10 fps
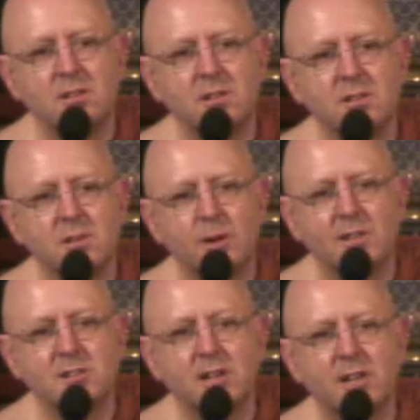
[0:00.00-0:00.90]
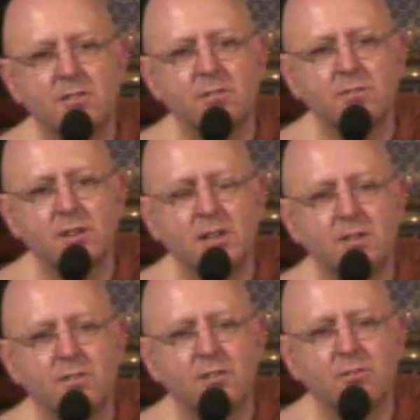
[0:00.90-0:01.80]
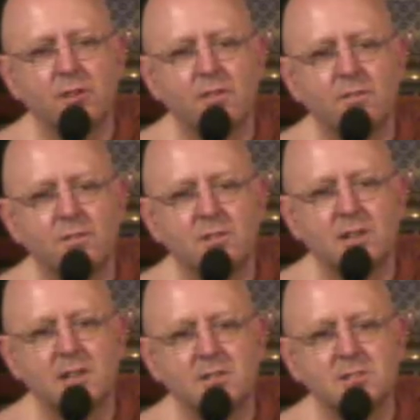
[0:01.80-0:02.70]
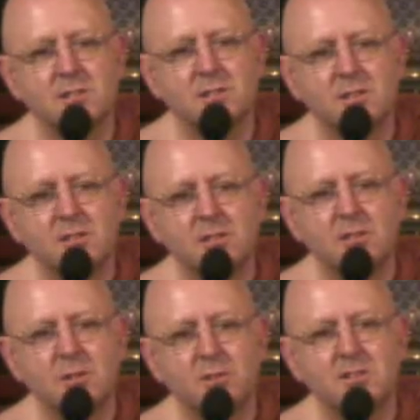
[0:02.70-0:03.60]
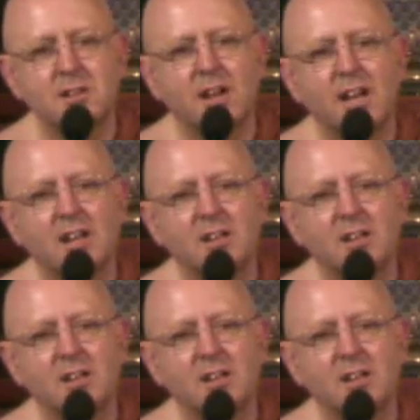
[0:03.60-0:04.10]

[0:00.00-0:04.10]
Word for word: who hasn't eaten for three or four days you know what it's like.